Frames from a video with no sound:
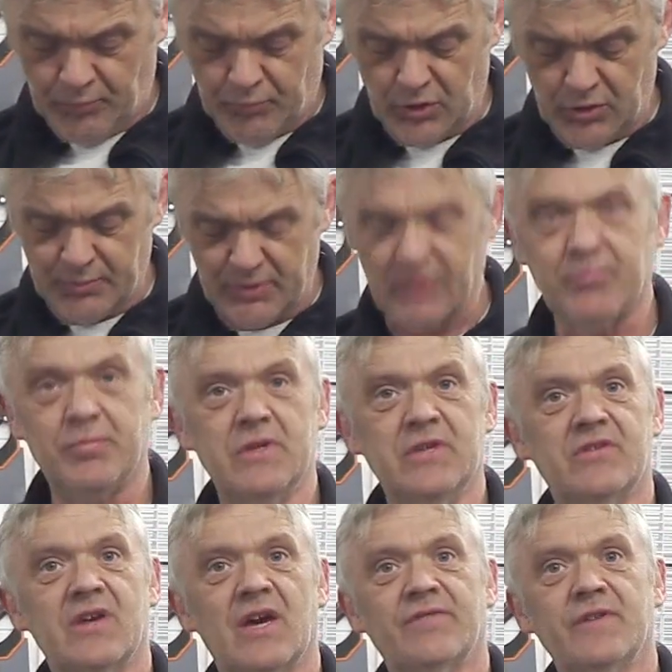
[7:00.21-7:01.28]
put a bit of
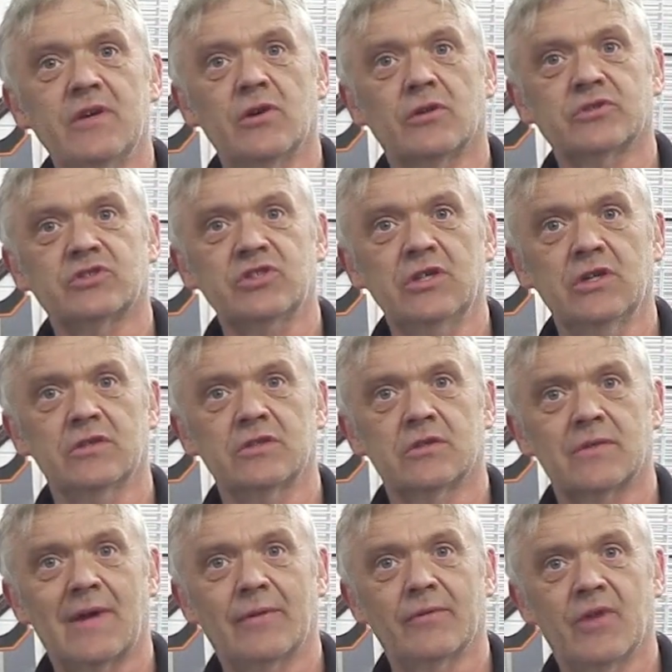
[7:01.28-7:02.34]
PTFE or sealant
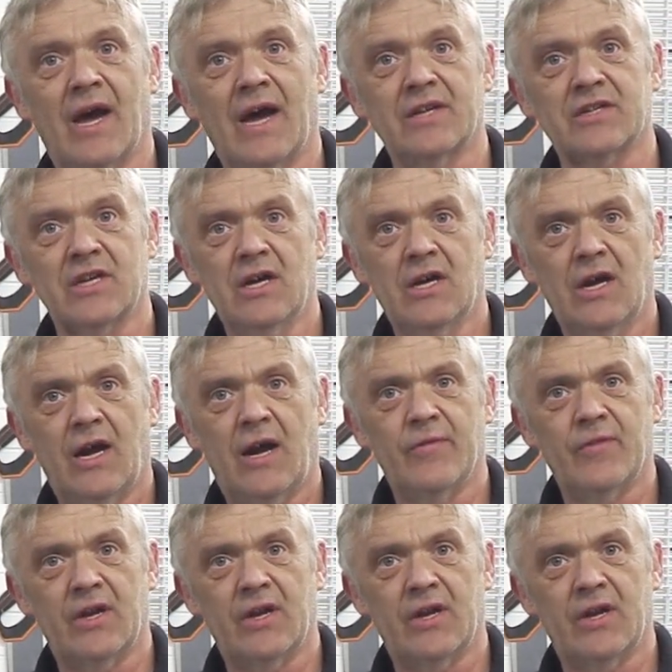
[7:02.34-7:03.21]
around that and